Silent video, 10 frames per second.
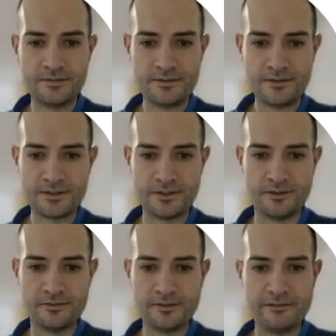
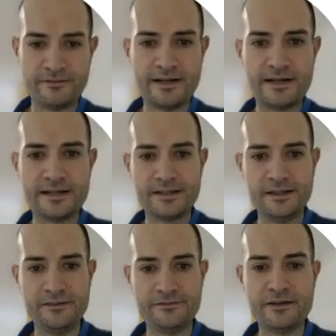So if
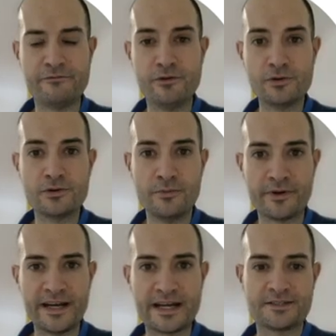if the Fulcrum
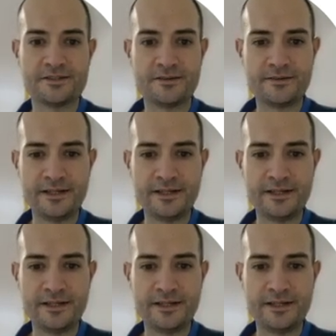reaction